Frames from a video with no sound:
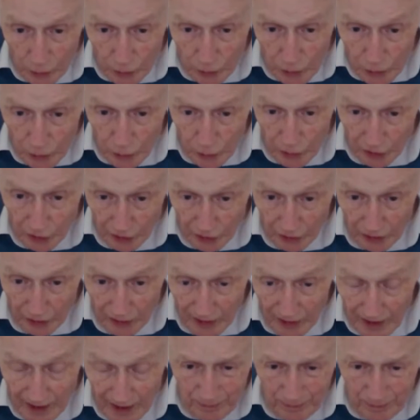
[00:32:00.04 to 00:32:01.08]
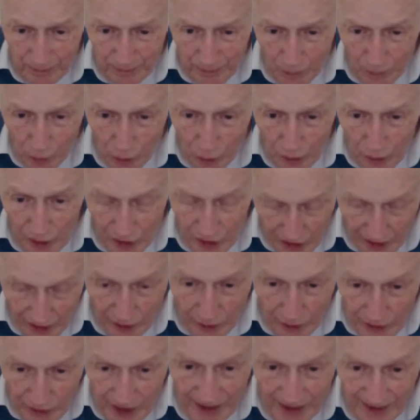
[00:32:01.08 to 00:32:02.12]
tutor. Or at least that
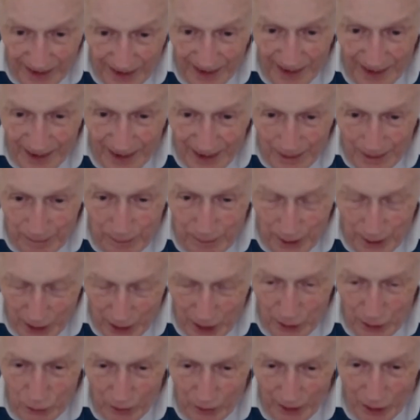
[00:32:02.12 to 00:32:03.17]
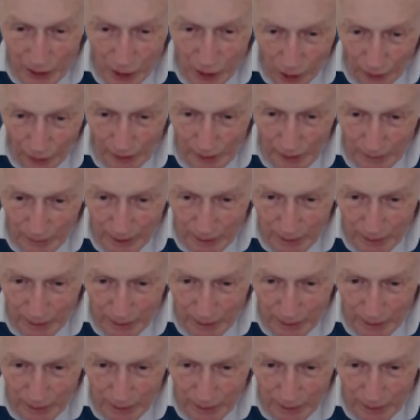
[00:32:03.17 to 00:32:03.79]
was the impression one got. I mean, it